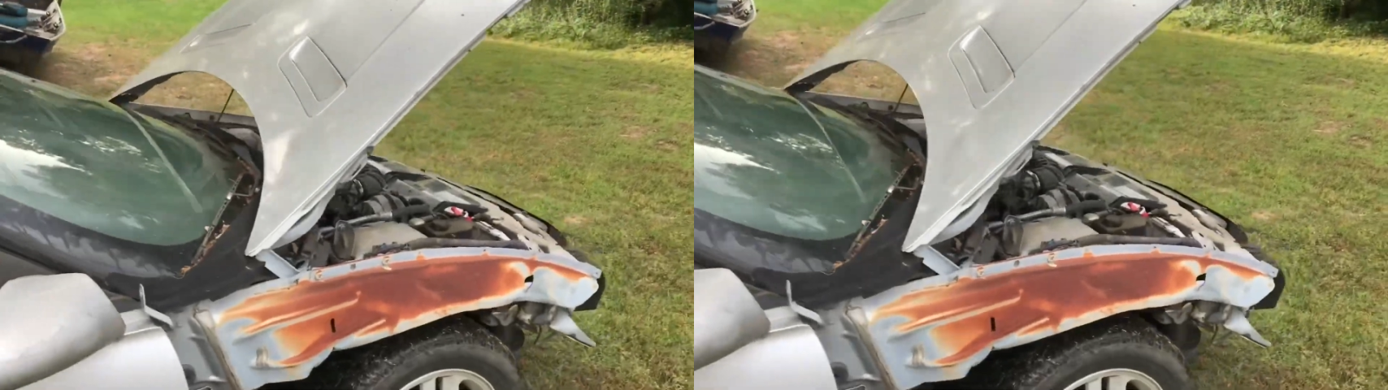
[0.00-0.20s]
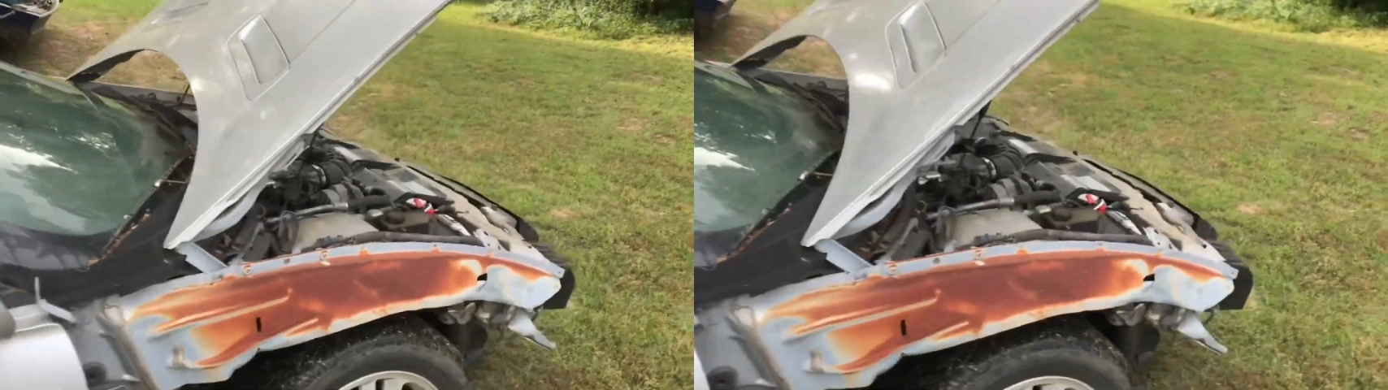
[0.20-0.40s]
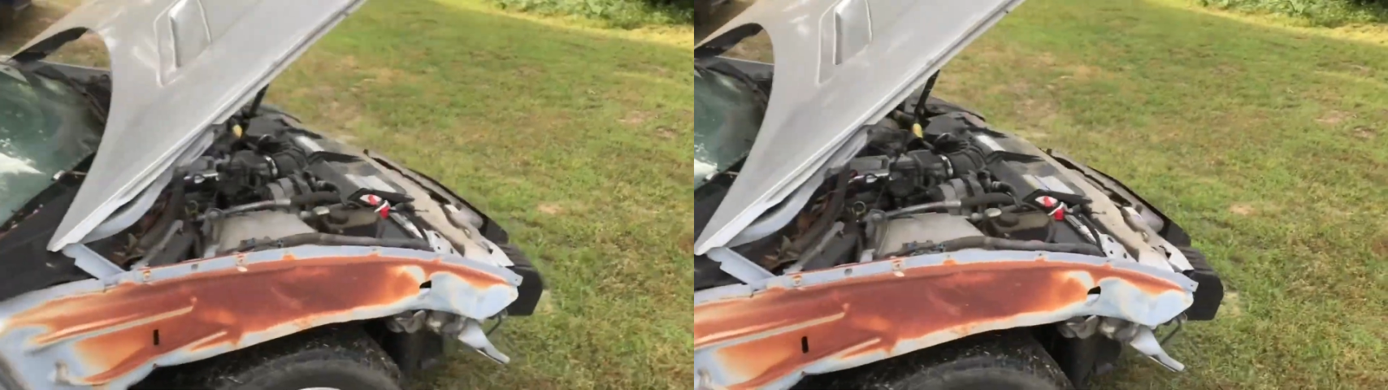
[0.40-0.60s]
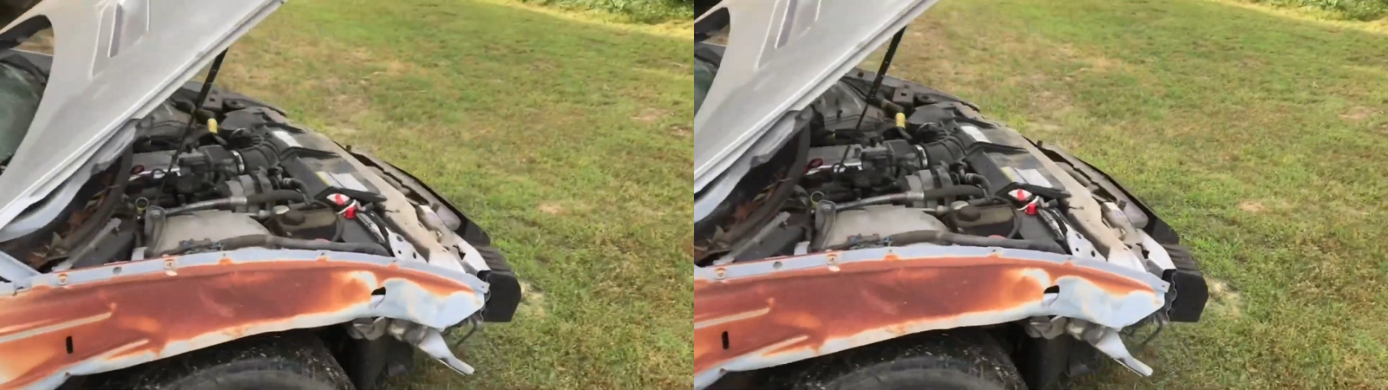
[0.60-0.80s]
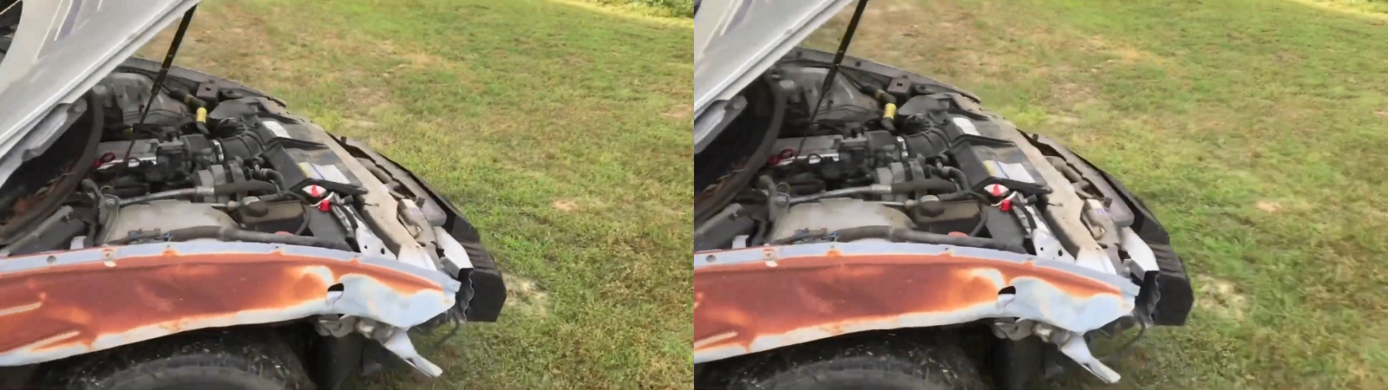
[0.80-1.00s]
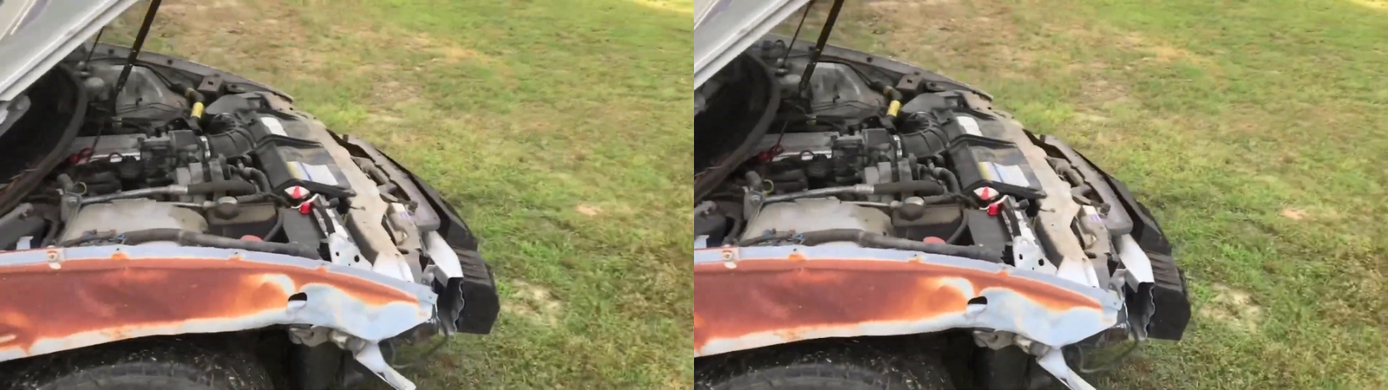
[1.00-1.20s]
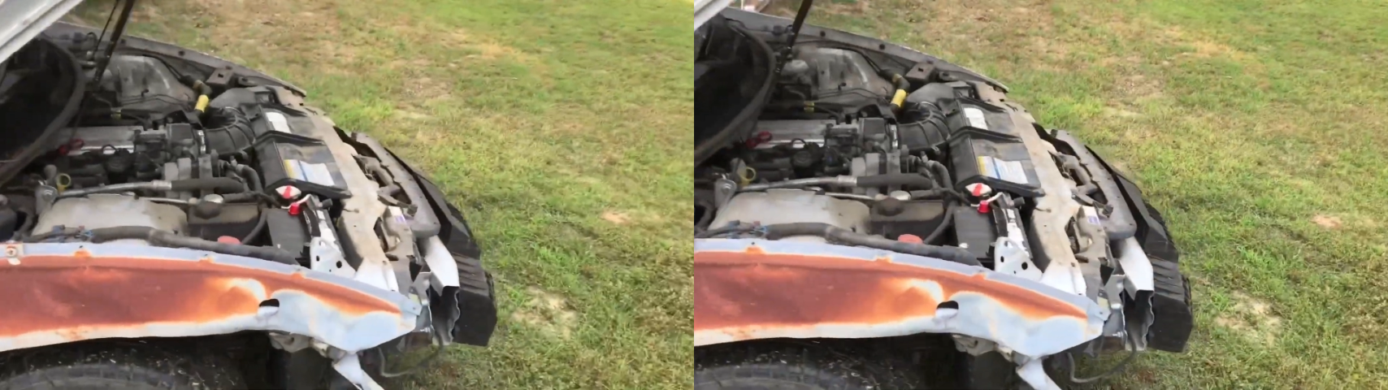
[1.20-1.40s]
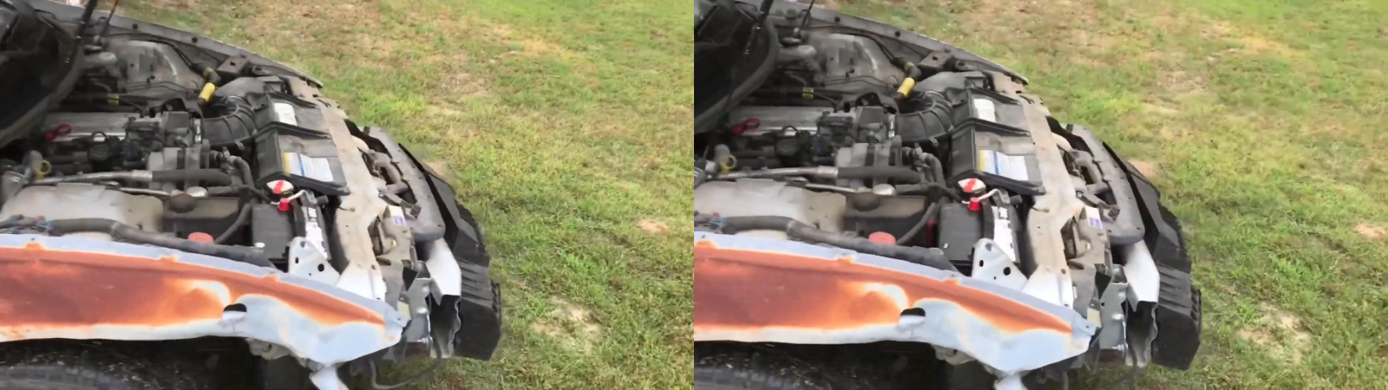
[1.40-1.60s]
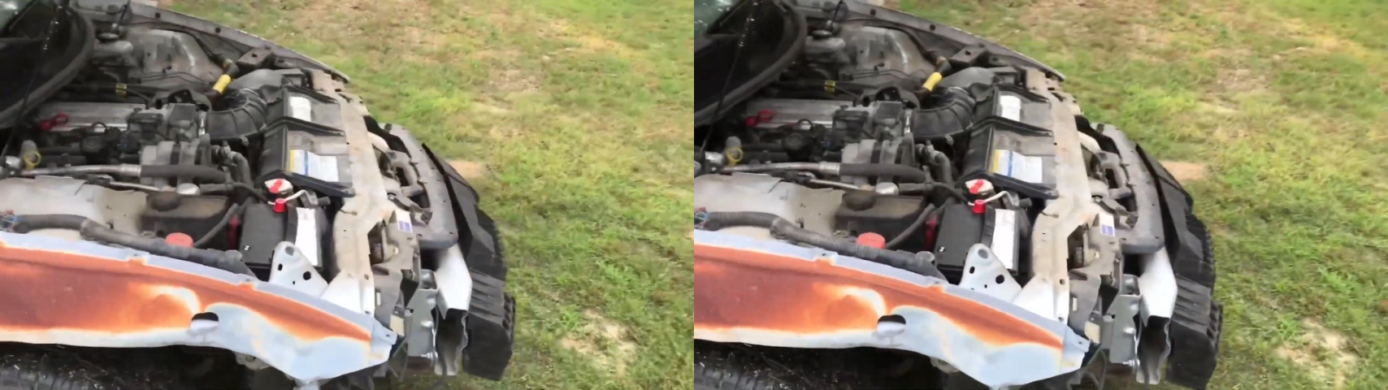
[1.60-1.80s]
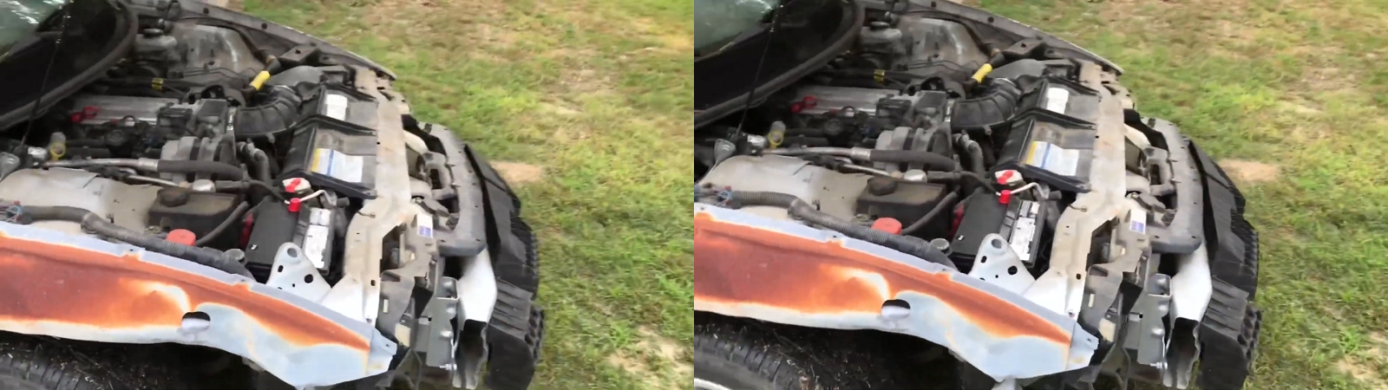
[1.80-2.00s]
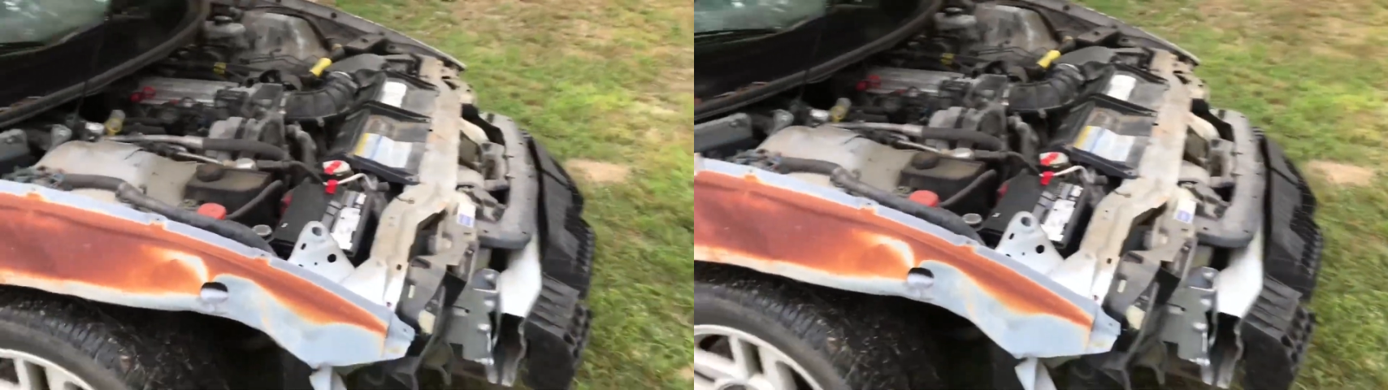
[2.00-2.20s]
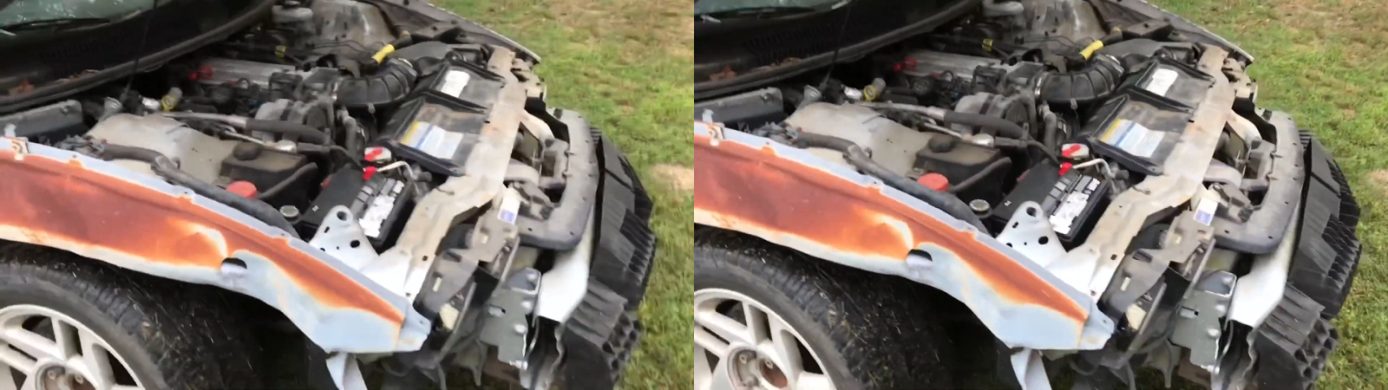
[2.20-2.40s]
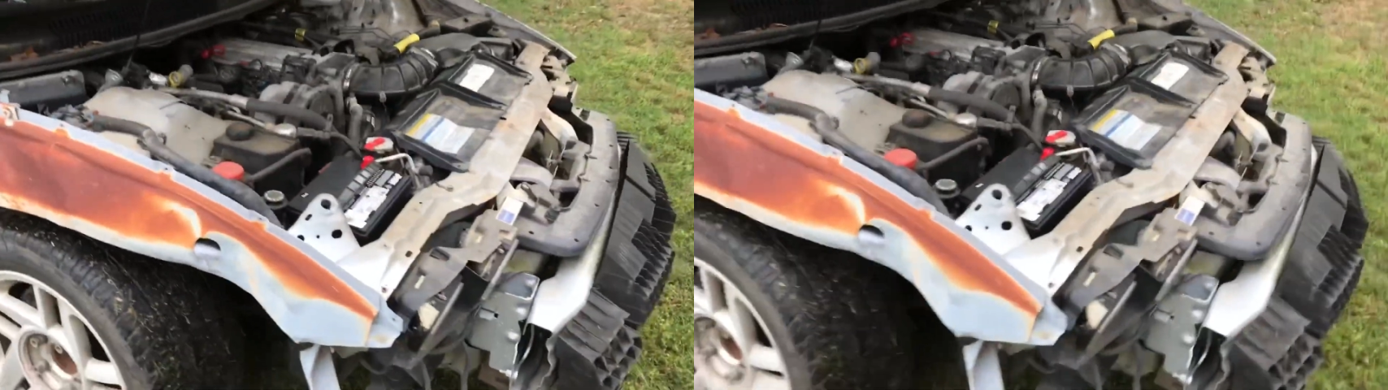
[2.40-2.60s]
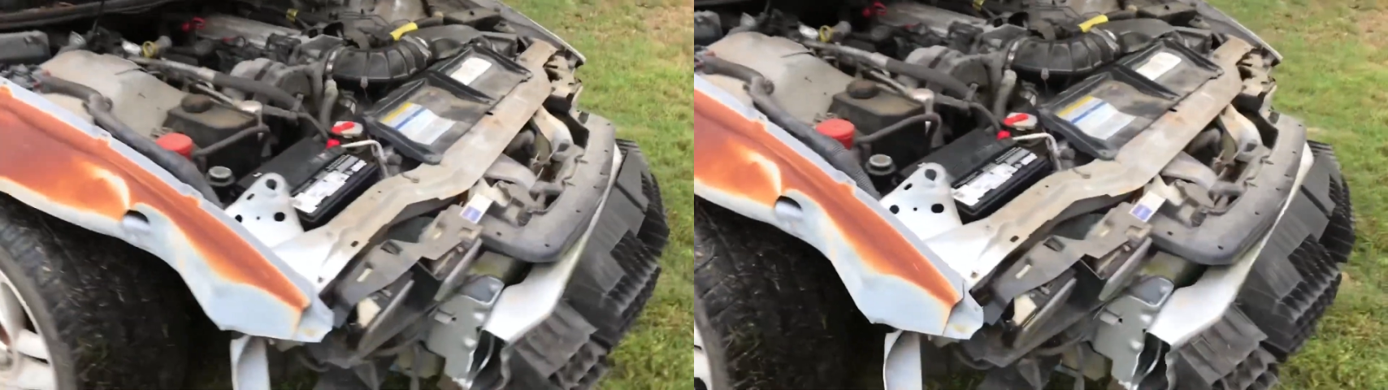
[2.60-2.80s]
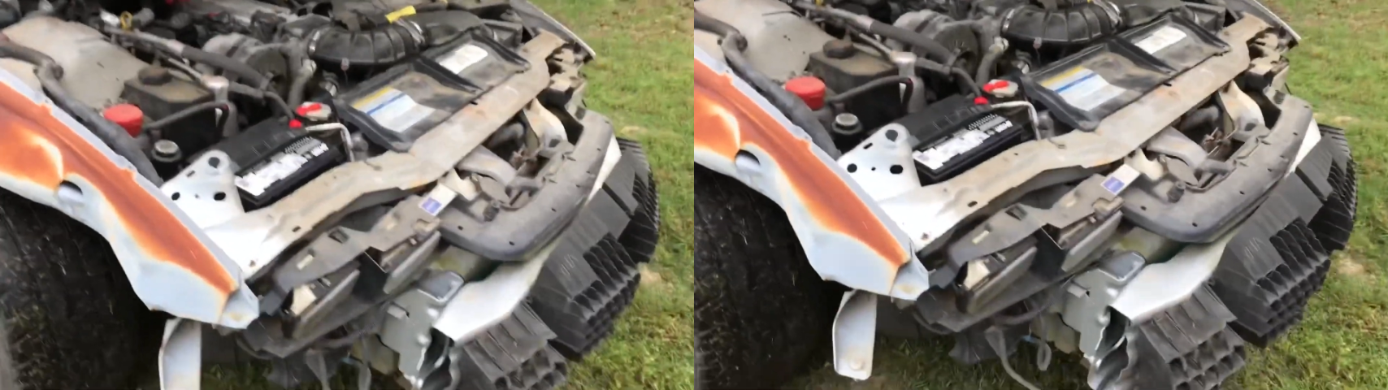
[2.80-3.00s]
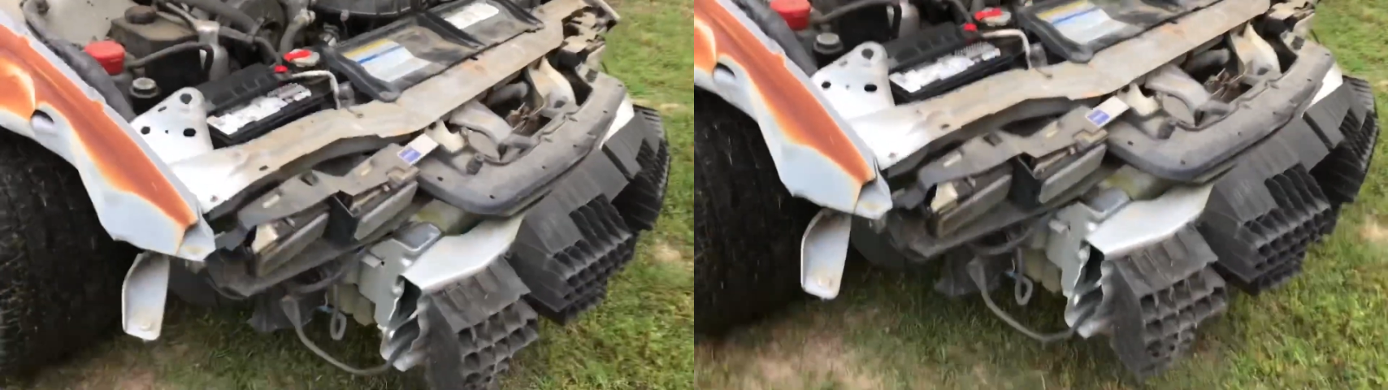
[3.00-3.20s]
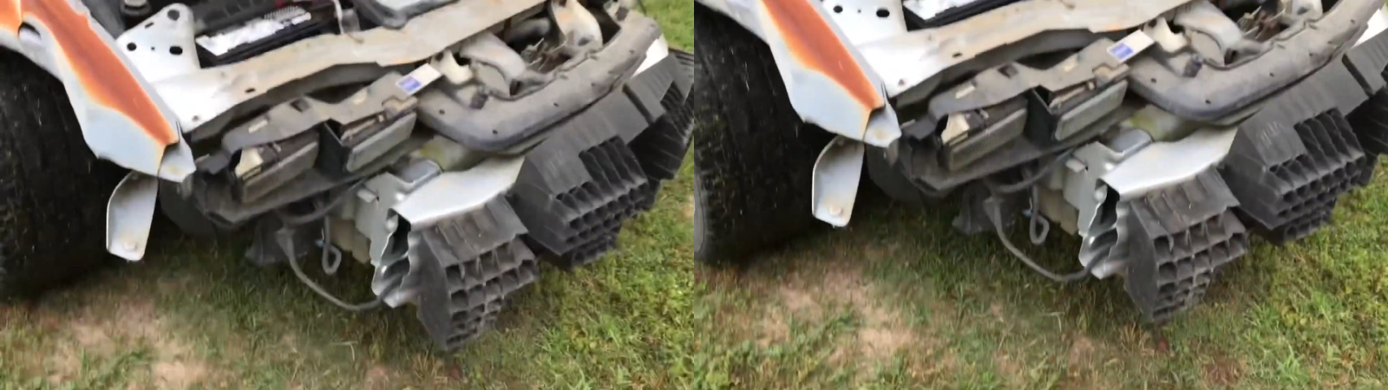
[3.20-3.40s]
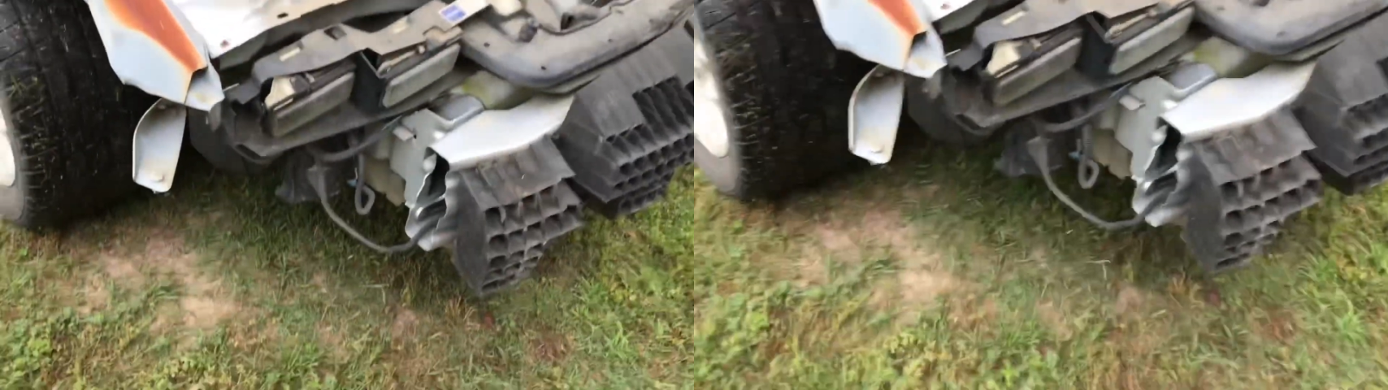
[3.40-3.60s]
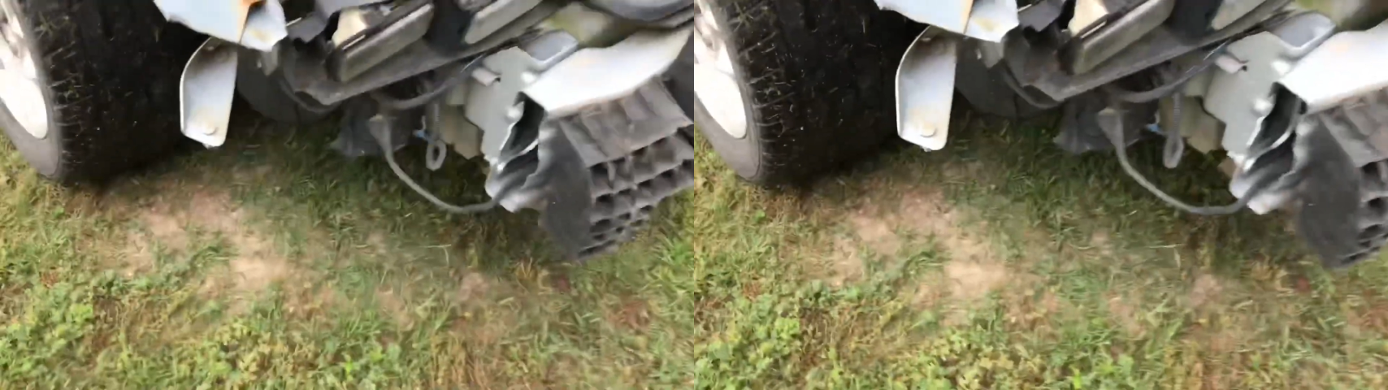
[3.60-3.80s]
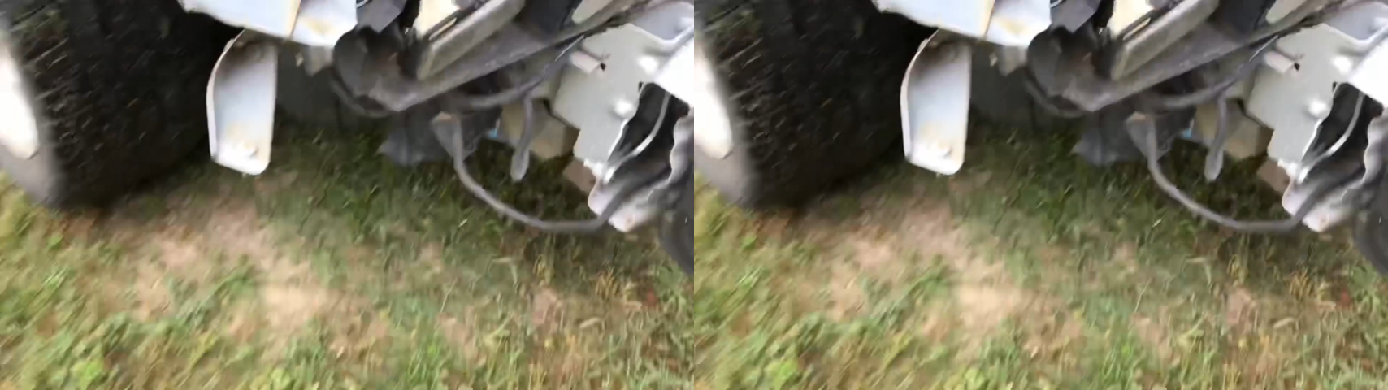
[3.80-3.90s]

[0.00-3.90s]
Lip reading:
[unreadable: no face in view]